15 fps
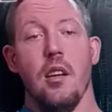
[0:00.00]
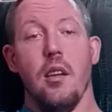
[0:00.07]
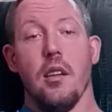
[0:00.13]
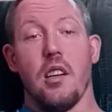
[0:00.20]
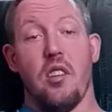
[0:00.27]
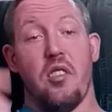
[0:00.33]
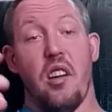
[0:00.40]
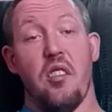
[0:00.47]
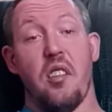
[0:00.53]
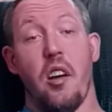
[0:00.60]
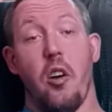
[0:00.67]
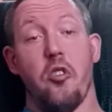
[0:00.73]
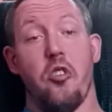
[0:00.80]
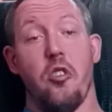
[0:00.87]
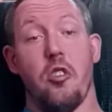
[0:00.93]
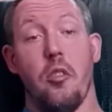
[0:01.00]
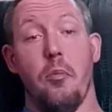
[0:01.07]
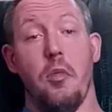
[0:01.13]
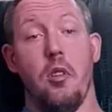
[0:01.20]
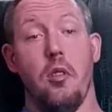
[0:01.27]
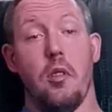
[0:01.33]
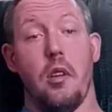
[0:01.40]
because that's how she
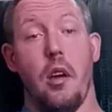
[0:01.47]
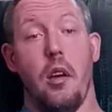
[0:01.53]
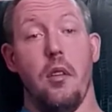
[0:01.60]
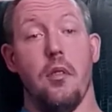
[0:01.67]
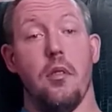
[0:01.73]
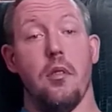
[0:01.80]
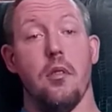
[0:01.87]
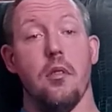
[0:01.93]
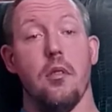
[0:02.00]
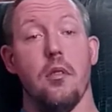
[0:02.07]
communicates.